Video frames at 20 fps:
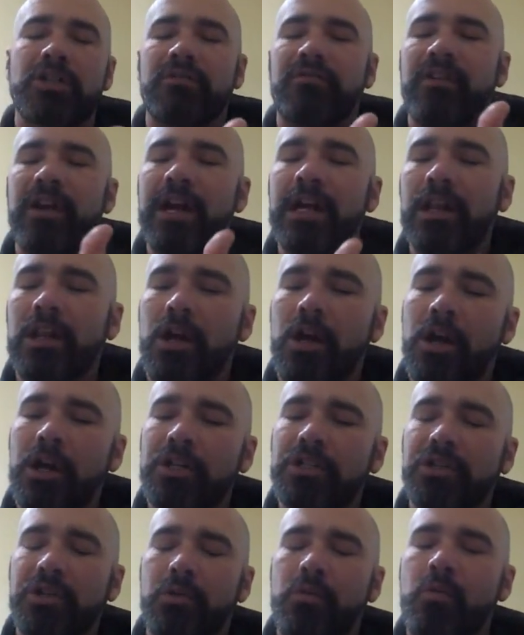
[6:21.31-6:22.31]
They're very
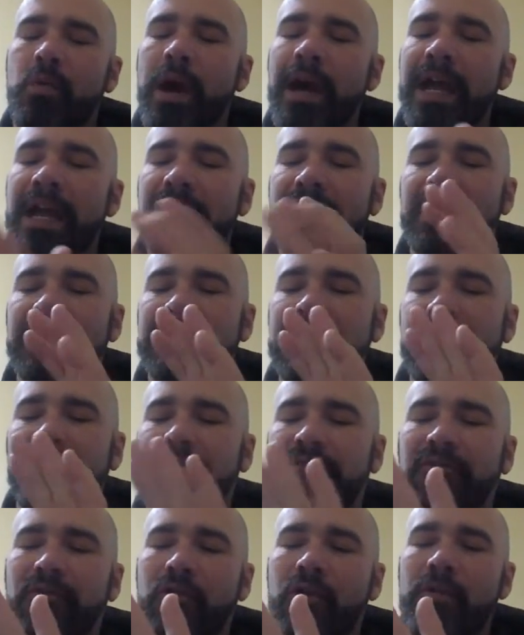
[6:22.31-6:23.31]
large. They're white. They take
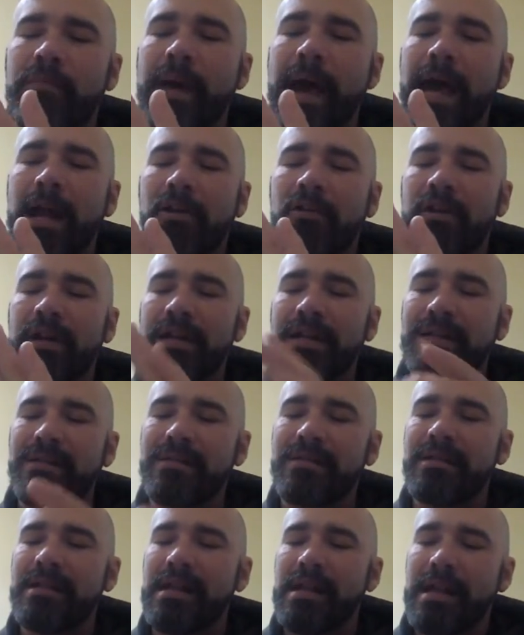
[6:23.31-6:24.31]
four
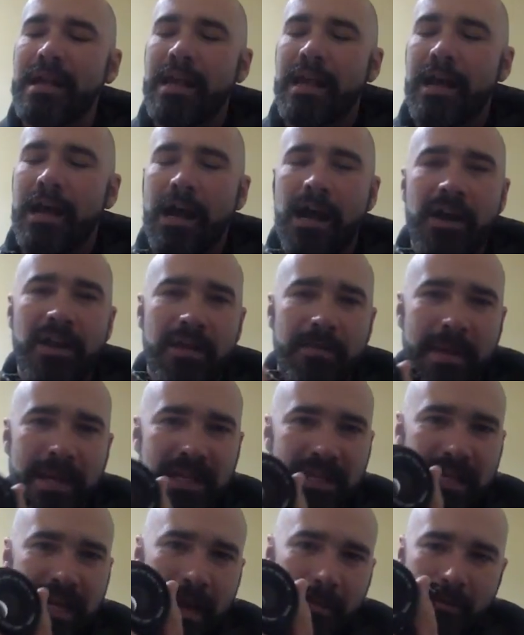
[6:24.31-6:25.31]
batteries. Uh, they
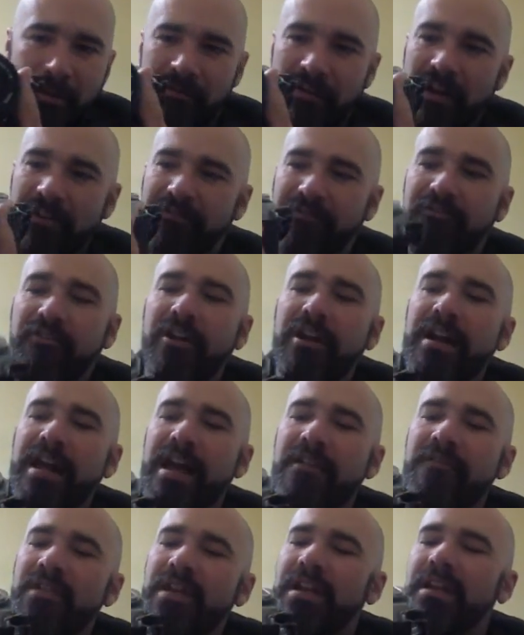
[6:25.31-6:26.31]
make the camera very front
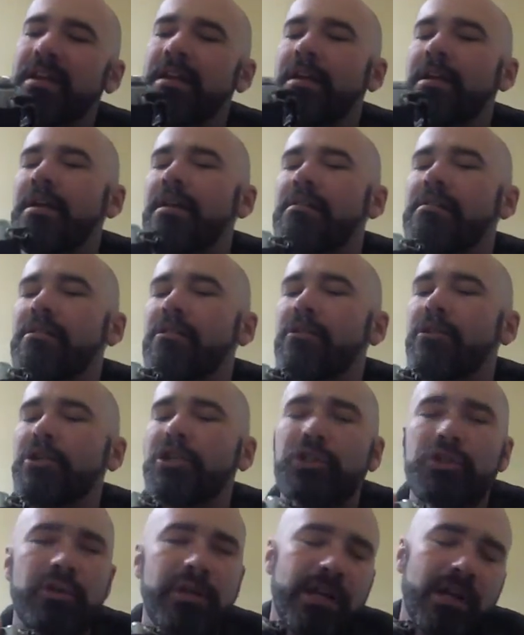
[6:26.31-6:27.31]
heavy. So
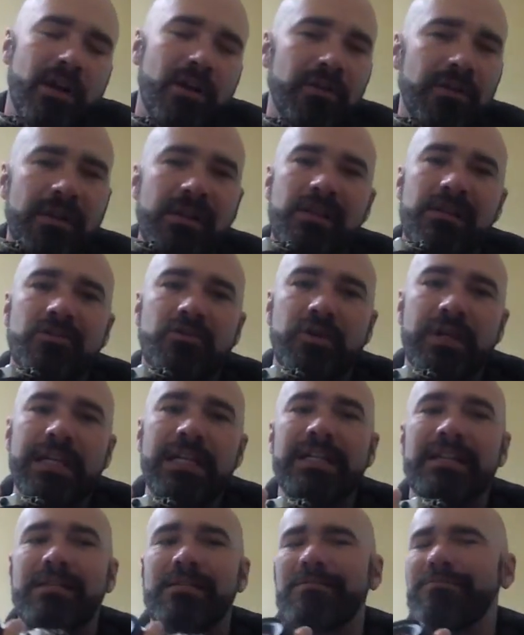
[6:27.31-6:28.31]
shooting on the
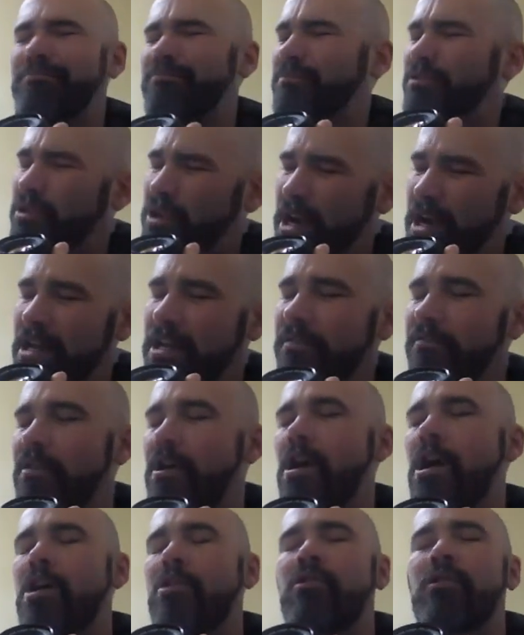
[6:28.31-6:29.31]
street is kind of
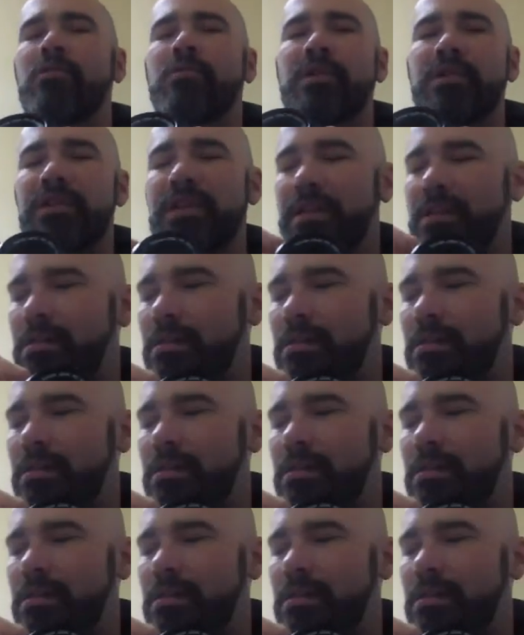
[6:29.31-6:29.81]
awkward with it.